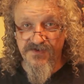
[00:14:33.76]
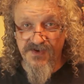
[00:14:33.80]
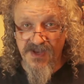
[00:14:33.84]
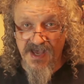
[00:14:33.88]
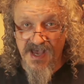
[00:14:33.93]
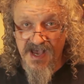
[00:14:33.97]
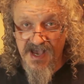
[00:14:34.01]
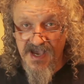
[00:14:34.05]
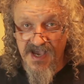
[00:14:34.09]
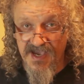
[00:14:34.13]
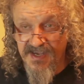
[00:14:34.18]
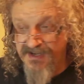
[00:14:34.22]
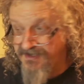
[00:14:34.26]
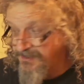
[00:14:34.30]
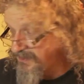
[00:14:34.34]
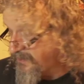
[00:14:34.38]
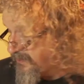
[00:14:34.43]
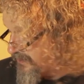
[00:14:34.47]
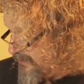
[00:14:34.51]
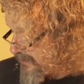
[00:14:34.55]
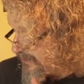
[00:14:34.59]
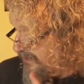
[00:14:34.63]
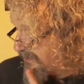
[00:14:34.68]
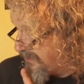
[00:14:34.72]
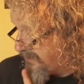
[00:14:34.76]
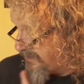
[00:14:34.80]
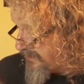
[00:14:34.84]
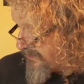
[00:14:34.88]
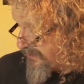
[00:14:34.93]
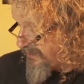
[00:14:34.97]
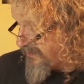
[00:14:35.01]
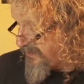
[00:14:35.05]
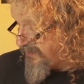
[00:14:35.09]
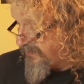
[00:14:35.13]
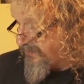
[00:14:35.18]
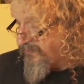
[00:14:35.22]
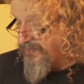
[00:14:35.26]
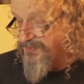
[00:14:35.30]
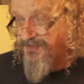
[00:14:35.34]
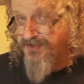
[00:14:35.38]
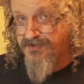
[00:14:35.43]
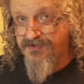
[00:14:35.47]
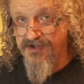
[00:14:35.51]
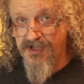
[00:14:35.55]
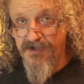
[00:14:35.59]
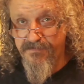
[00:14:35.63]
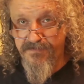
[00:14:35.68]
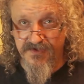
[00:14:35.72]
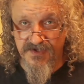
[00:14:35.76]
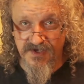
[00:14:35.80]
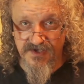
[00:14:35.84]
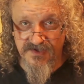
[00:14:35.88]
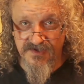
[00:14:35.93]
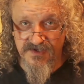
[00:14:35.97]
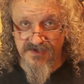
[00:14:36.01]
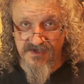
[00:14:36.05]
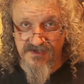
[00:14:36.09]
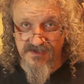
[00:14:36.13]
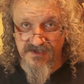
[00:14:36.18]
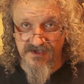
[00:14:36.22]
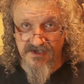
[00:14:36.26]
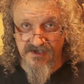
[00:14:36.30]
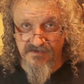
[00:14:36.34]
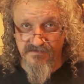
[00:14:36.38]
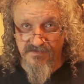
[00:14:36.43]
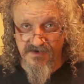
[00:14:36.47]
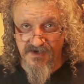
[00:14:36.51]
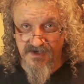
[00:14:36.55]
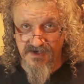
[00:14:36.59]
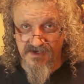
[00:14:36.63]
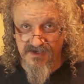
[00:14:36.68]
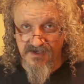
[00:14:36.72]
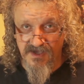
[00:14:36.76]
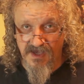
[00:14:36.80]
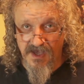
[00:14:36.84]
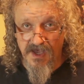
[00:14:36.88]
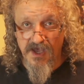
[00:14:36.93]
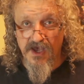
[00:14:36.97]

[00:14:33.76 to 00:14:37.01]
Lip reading: 9 when the Greater Possessed is nearby.